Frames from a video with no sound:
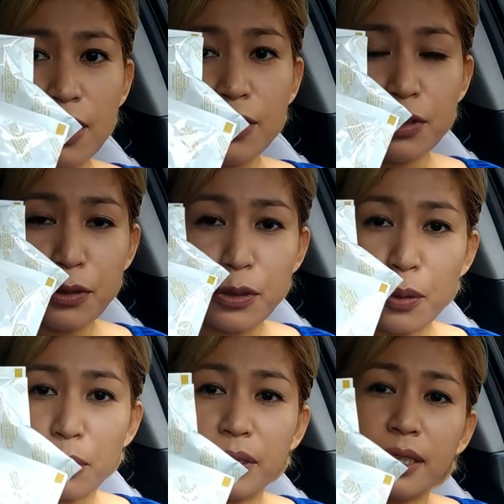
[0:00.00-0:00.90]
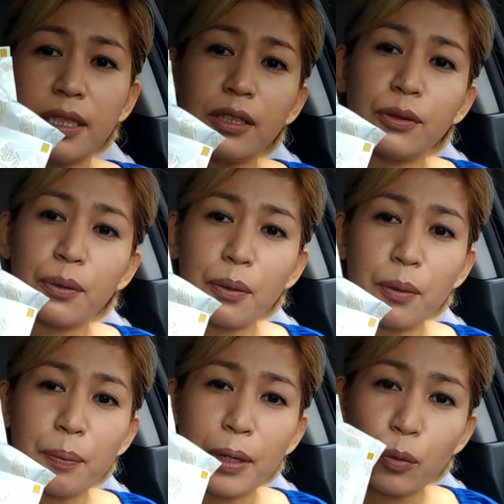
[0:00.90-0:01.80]
So you only need to
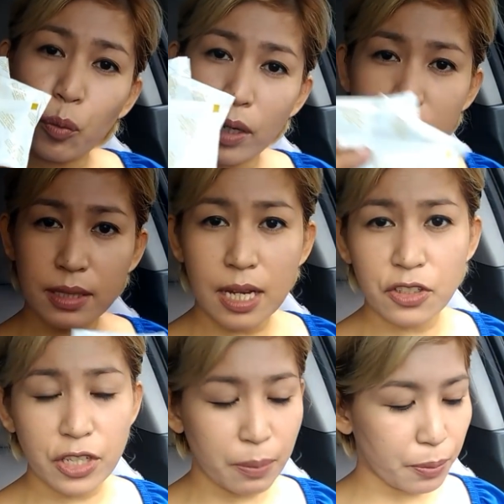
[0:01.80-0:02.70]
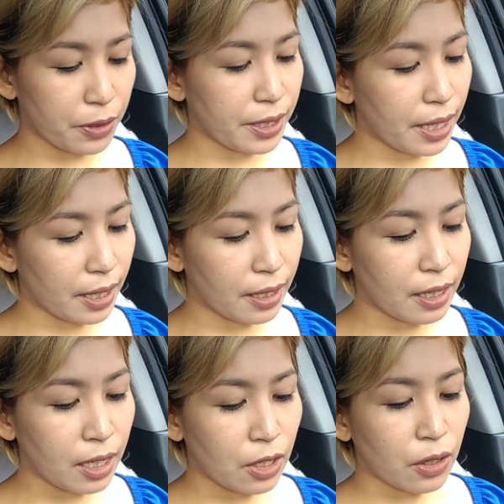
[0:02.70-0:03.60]
open 1 sachet per day